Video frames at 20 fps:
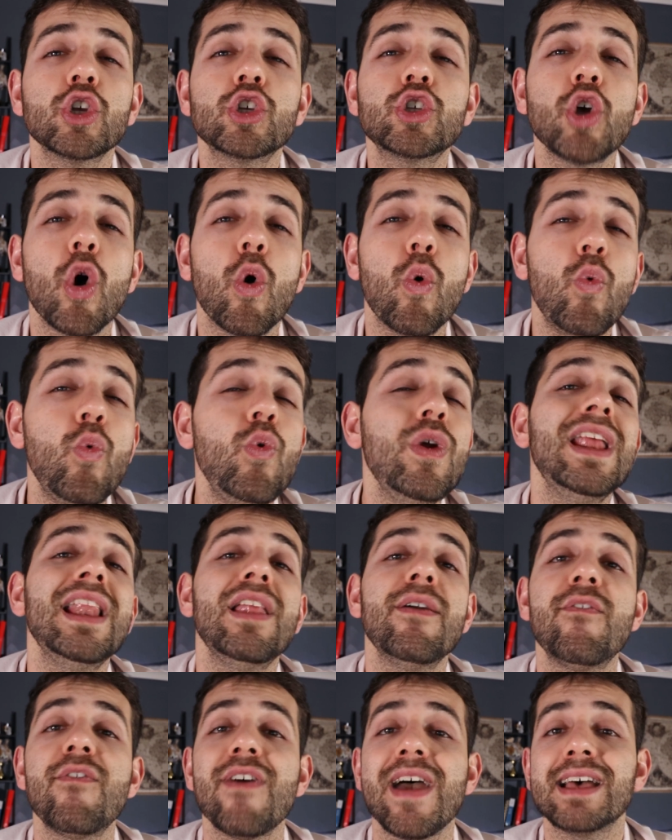So
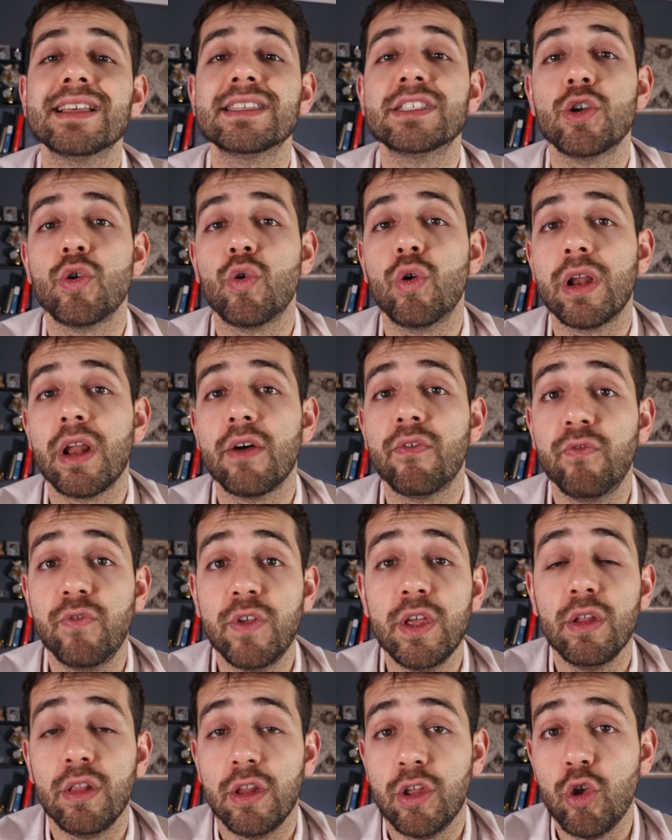really fast you're gonna
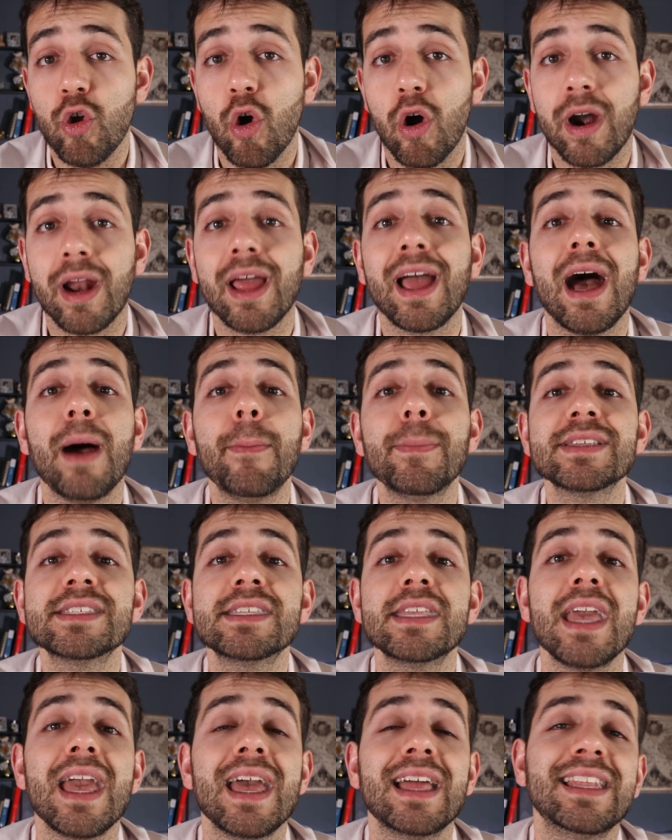fill your
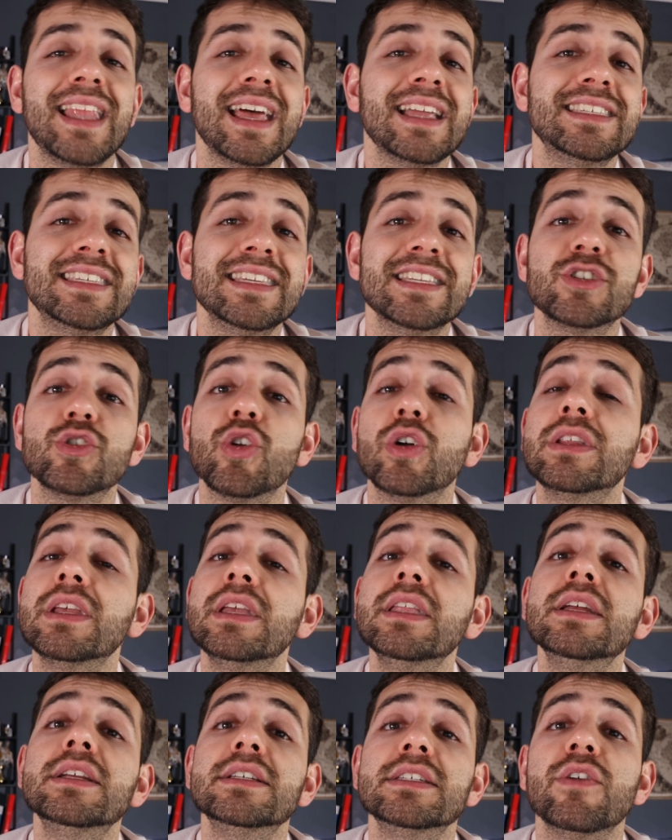capacity, and that is
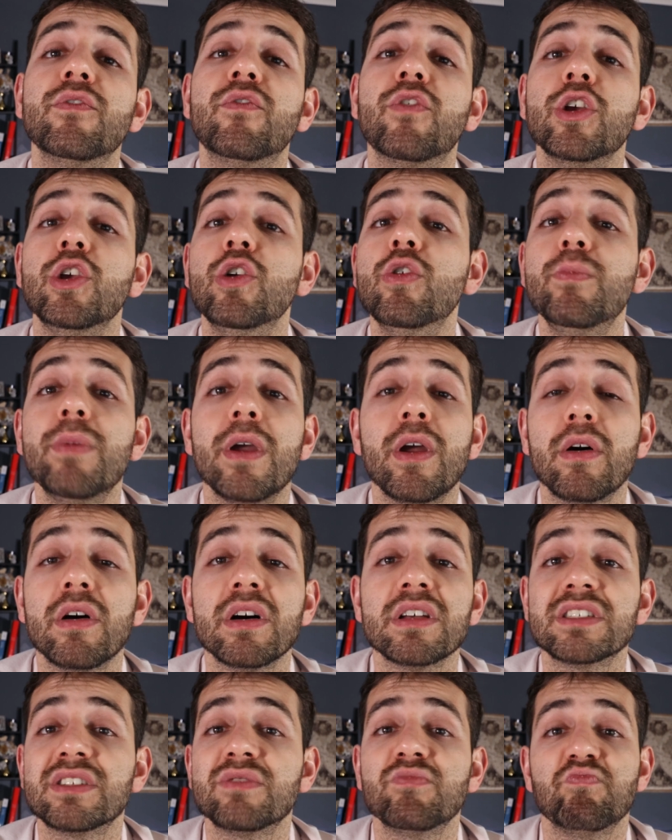not interesting for you
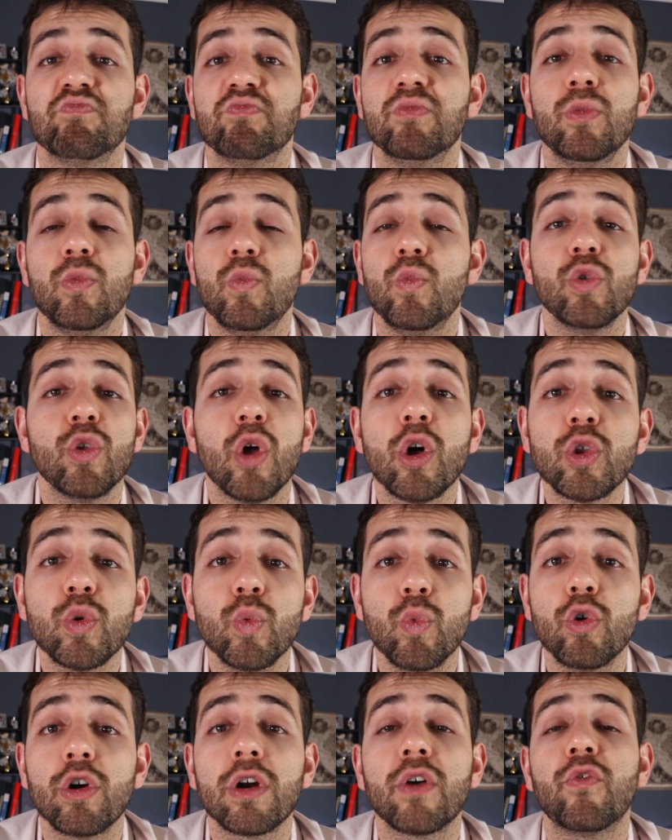because it will
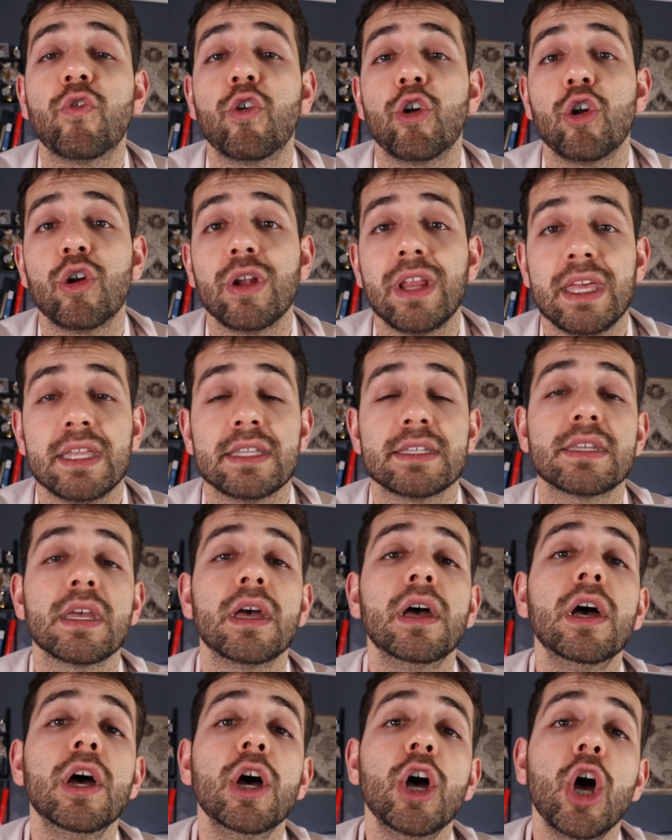not work for your needs.